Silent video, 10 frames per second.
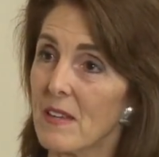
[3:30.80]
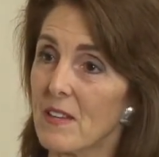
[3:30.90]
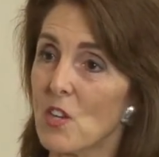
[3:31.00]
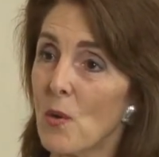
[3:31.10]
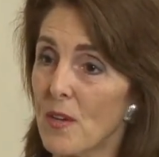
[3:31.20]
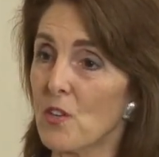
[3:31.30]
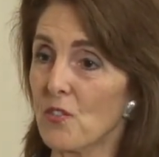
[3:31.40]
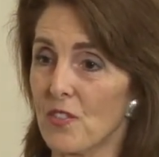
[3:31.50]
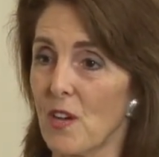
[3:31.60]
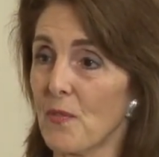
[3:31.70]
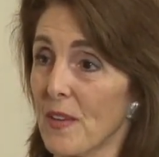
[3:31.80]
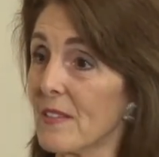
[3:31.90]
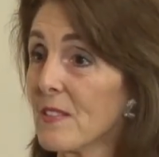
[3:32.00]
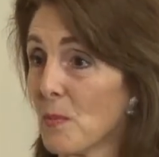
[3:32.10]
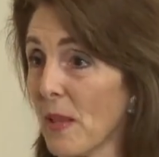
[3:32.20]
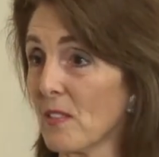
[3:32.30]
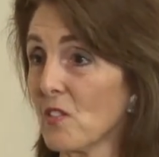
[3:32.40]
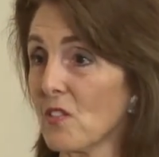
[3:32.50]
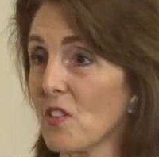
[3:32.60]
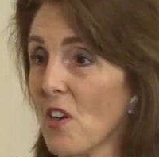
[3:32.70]
knowing yourself is the place
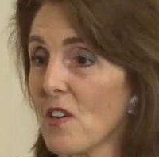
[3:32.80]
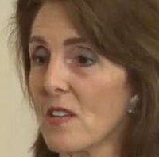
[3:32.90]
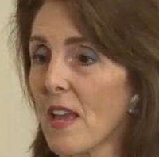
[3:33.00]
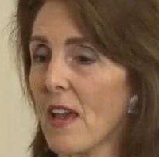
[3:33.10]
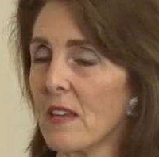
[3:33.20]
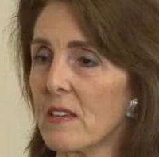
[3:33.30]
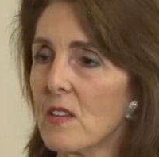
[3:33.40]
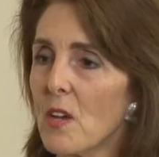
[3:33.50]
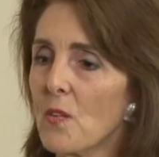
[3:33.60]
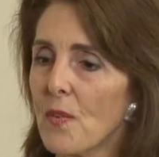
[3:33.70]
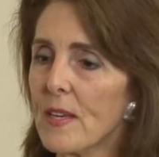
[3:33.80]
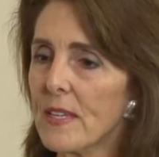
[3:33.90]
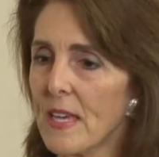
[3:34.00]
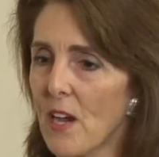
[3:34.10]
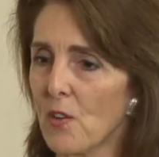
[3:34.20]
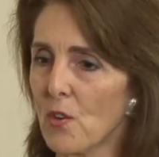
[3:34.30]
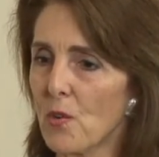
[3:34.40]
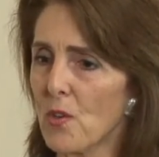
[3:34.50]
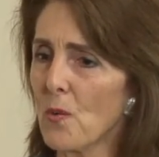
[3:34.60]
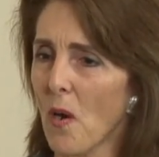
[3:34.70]
to start, and finding out
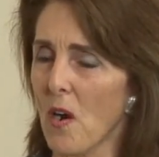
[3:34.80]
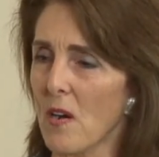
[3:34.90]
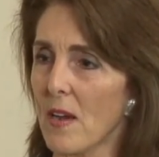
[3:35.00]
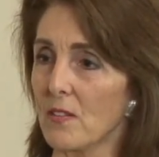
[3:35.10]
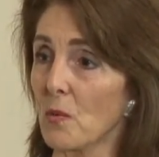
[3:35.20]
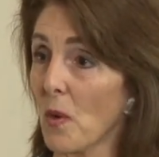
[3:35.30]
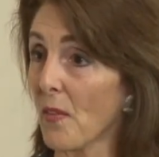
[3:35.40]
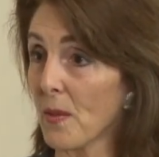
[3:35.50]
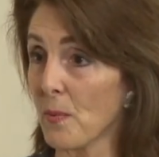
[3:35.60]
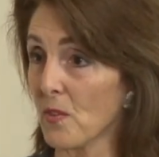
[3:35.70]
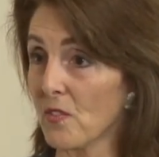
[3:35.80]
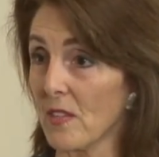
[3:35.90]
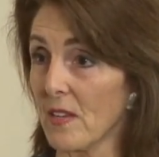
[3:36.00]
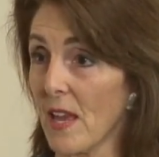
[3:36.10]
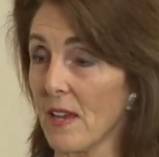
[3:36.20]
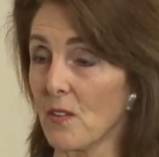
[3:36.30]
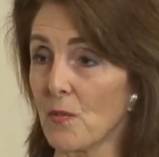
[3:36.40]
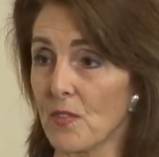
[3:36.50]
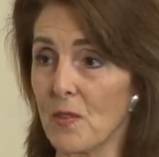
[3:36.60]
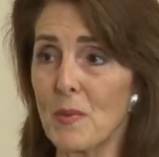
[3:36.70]
who you are as a wealthy person. And
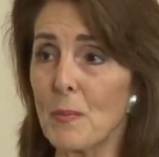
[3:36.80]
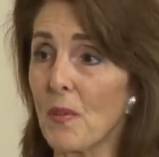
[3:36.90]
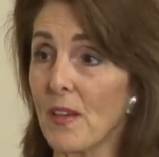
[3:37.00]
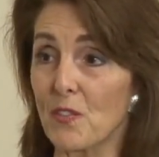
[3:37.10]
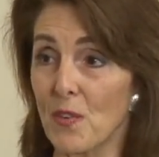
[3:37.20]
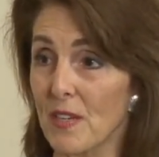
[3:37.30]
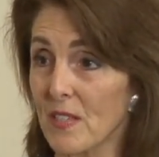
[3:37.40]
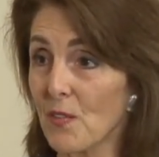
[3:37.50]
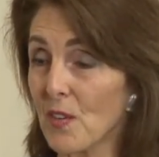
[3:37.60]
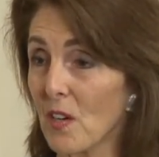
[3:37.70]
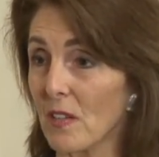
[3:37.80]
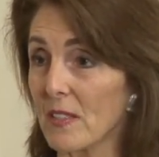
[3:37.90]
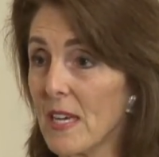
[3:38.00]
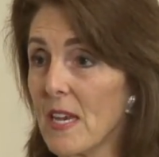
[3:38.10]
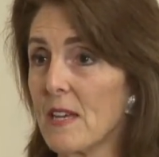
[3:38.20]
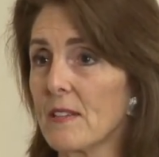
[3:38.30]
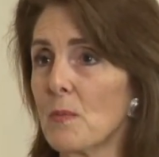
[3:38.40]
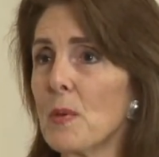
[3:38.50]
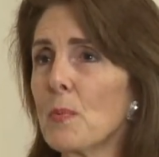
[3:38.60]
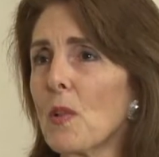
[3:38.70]
for some people that's very difficult.
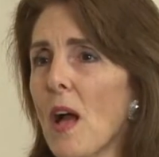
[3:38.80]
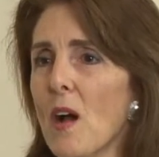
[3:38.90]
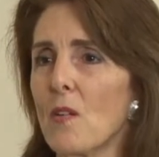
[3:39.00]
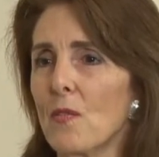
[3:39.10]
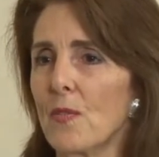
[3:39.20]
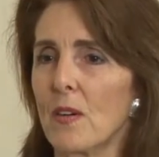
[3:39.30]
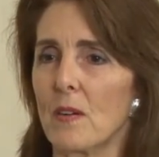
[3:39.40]
Some people have